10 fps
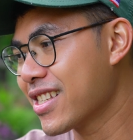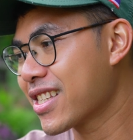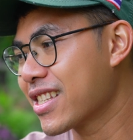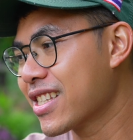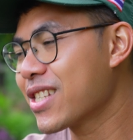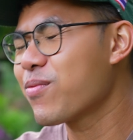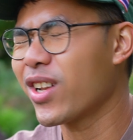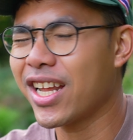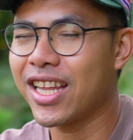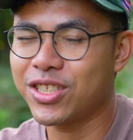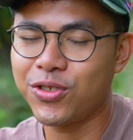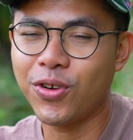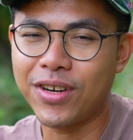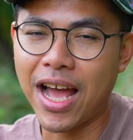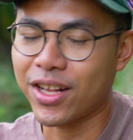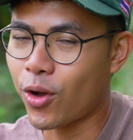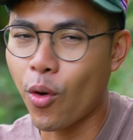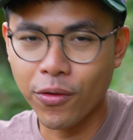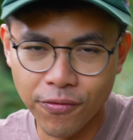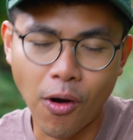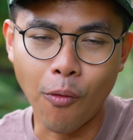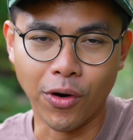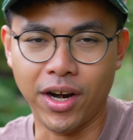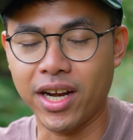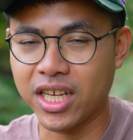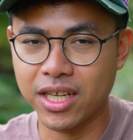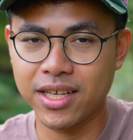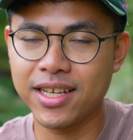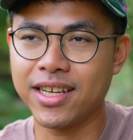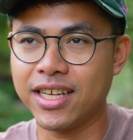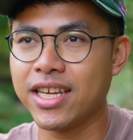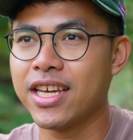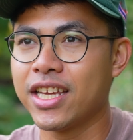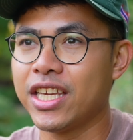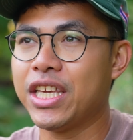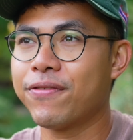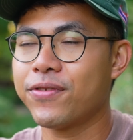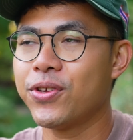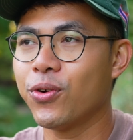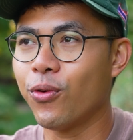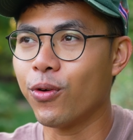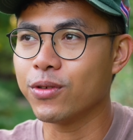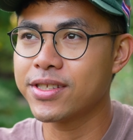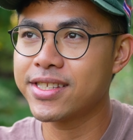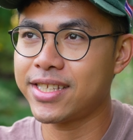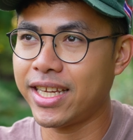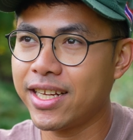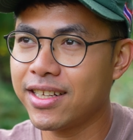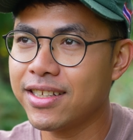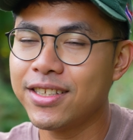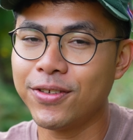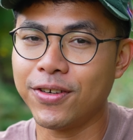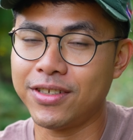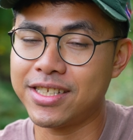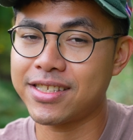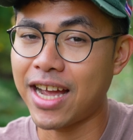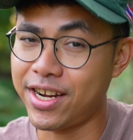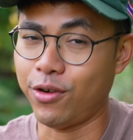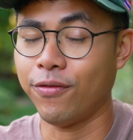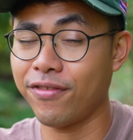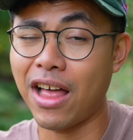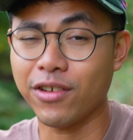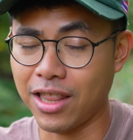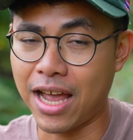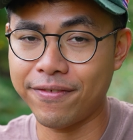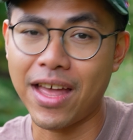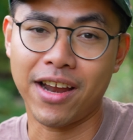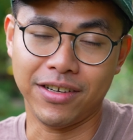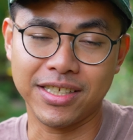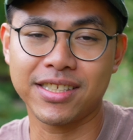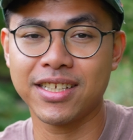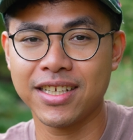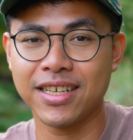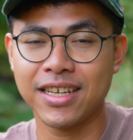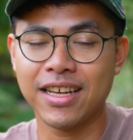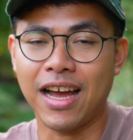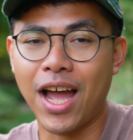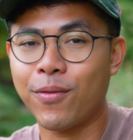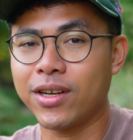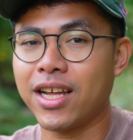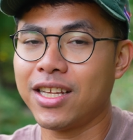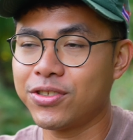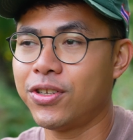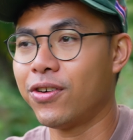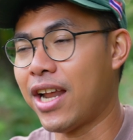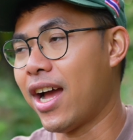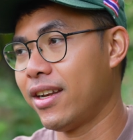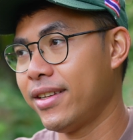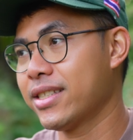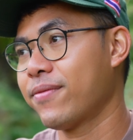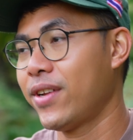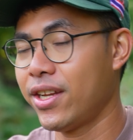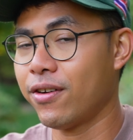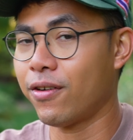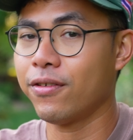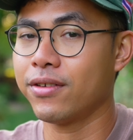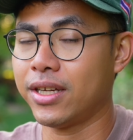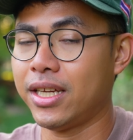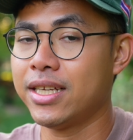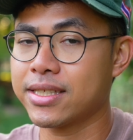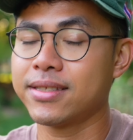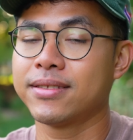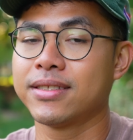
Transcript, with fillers: just wanna let you know that going forward, if you sing, you know, this title, Flower Life Diaries, I wanna let you know that this video is